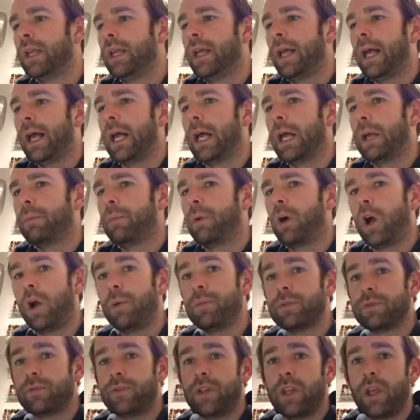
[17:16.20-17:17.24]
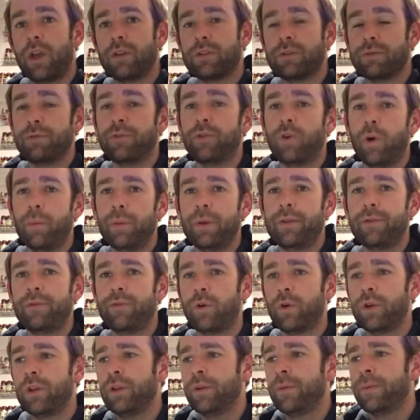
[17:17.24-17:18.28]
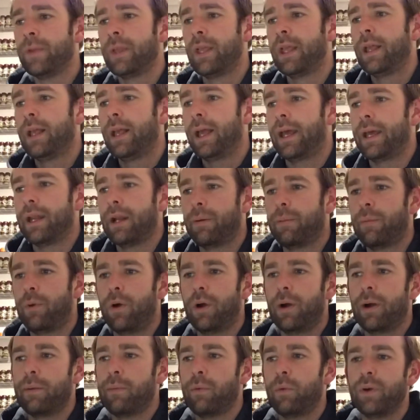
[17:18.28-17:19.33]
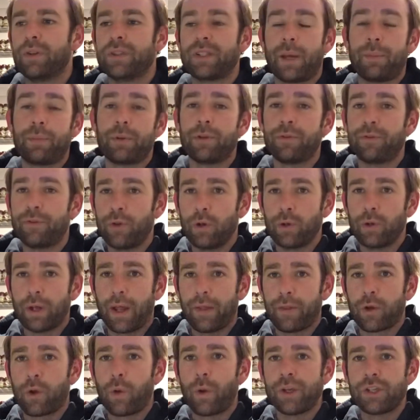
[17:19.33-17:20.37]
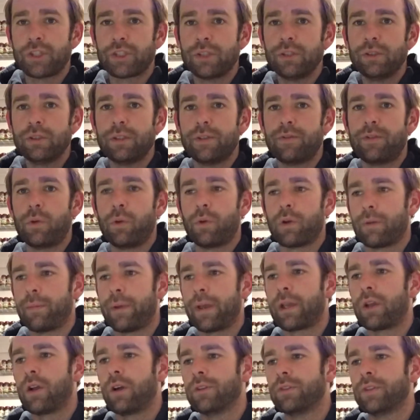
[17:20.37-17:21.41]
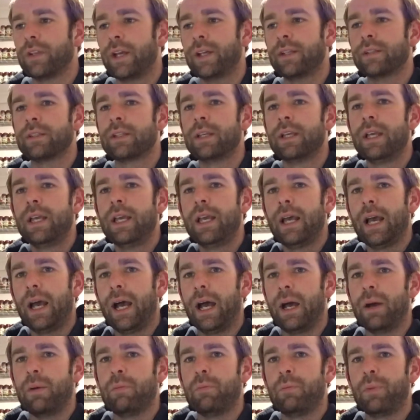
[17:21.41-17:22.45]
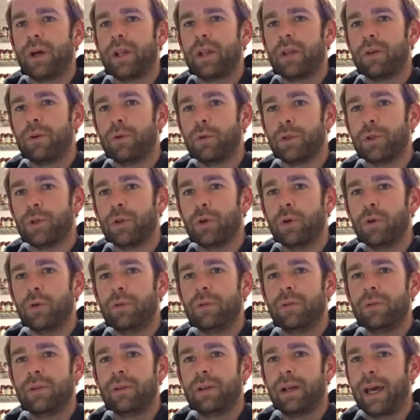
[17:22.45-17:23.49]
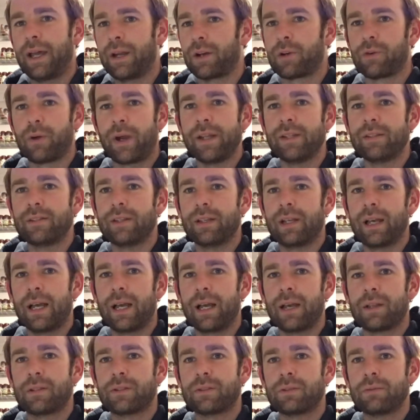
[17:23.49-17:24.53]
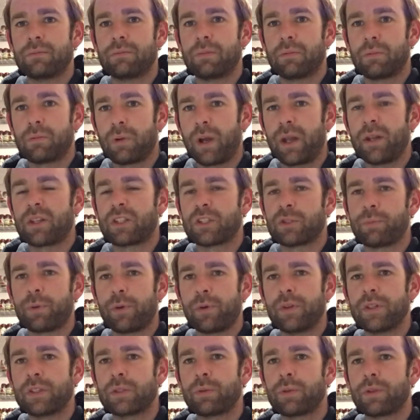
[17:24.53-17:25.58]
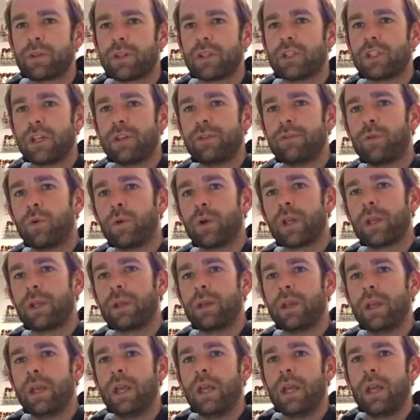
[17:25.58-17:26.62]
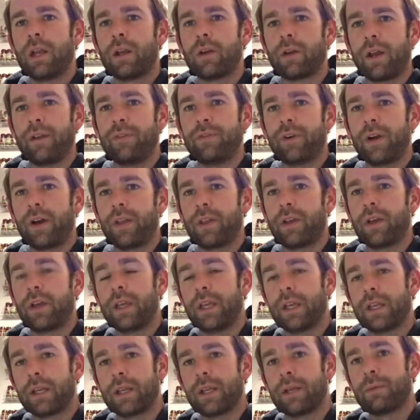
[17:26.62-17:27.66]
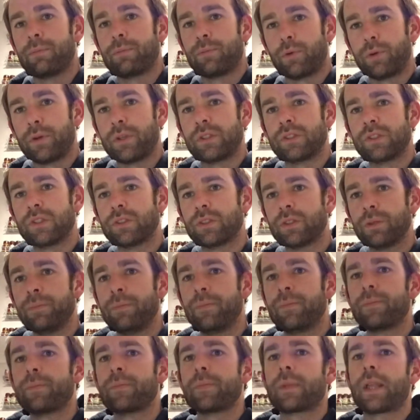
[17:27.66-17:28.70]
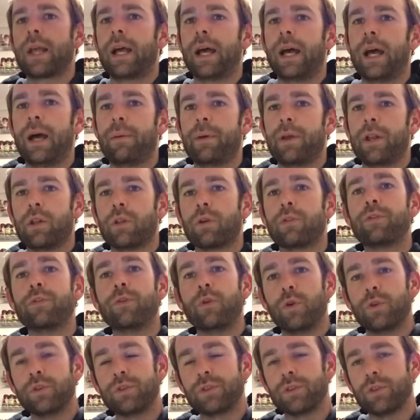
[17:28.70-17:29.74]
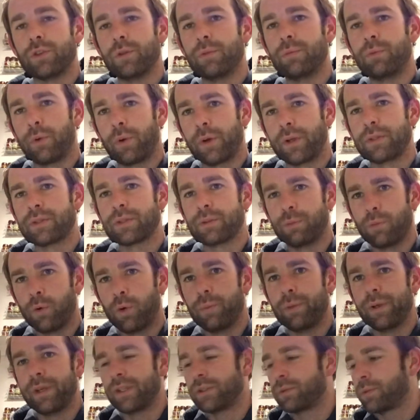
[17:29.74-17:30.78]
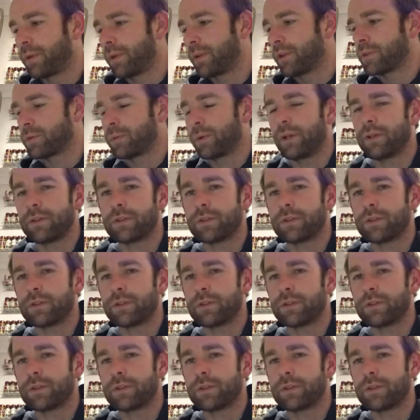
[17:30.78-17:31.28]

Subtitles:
I hope this video is informative for you, and I'm always happy to field other questions if you want to make contact. But all in all, had a great experience with the G40 Grainfather brewing system, and I look forward to brewing some more beers with it as well.